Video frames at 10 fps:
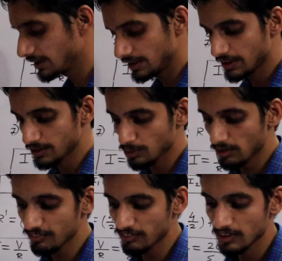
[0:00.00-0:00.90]
in case
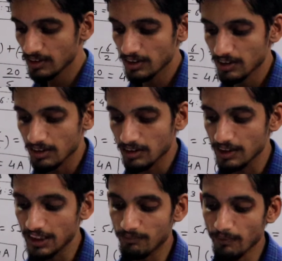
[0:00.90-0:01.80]
of
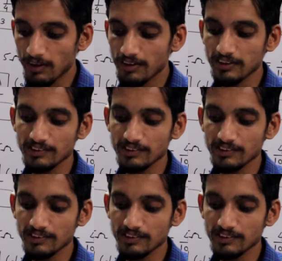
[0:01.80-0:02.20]
equivalent